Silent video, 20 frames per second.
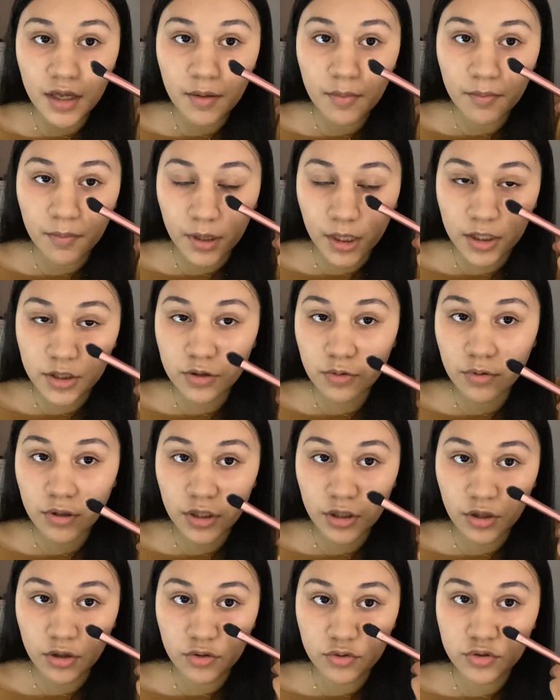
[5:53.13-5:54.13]
but I don't want to
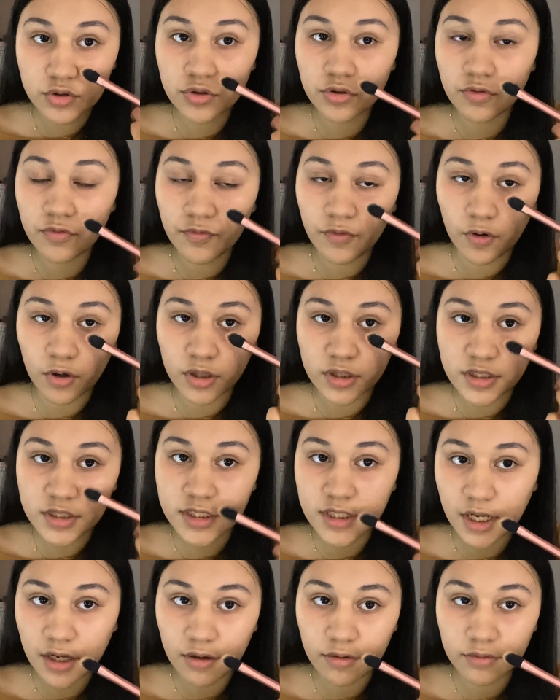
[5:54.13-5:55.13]
go too far
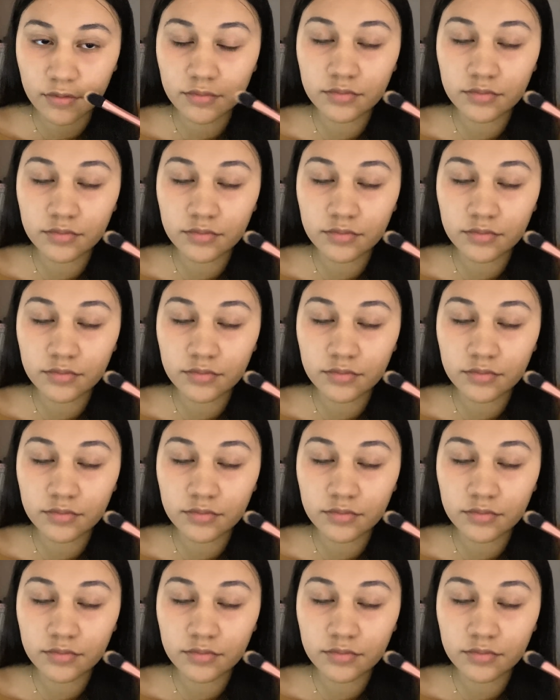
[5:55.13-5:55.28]
down.